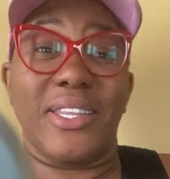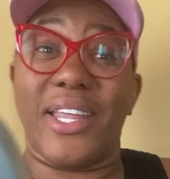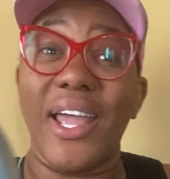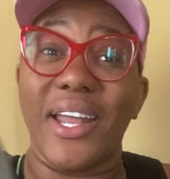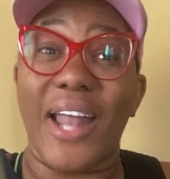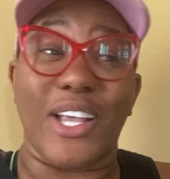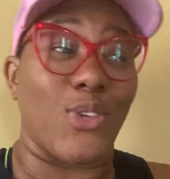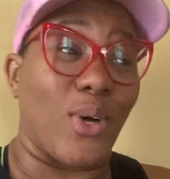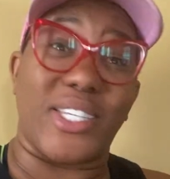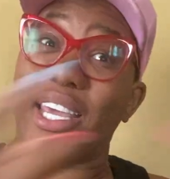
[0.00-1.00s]
Then I
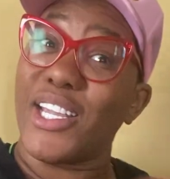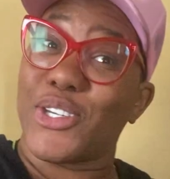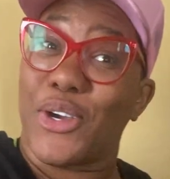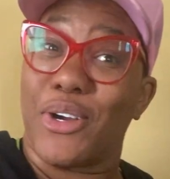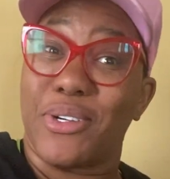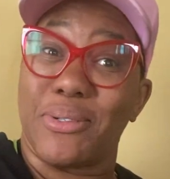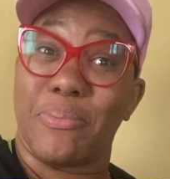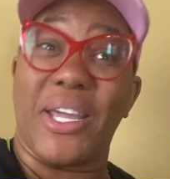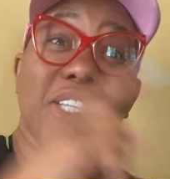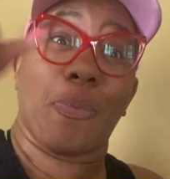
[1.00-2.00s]
saw a teacher,
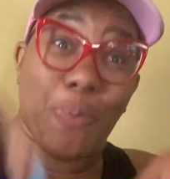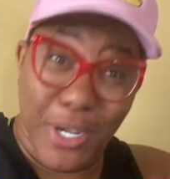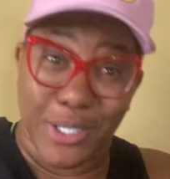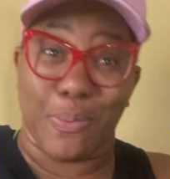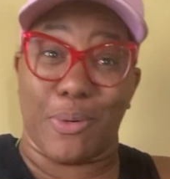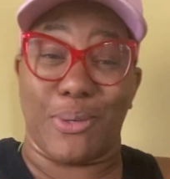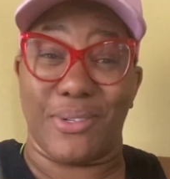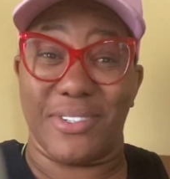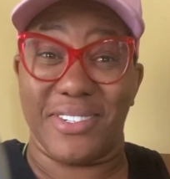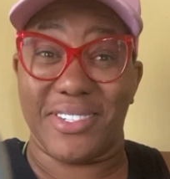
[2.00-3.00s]
but he's a principal.
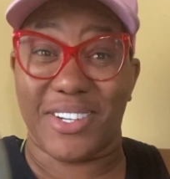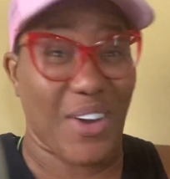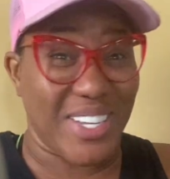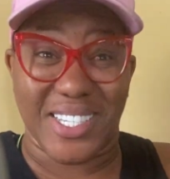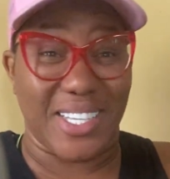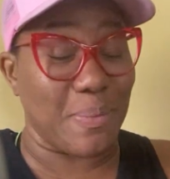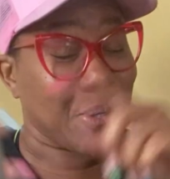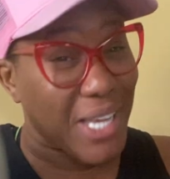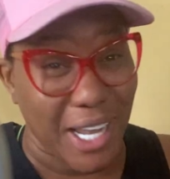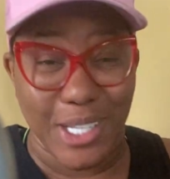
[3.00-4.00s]
Crazy, I'm
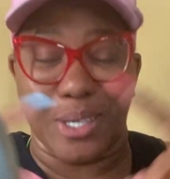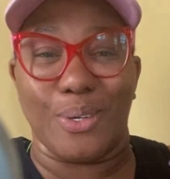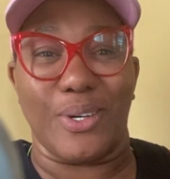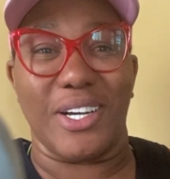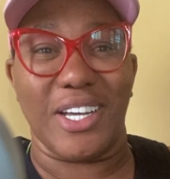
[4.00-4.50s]
telling you.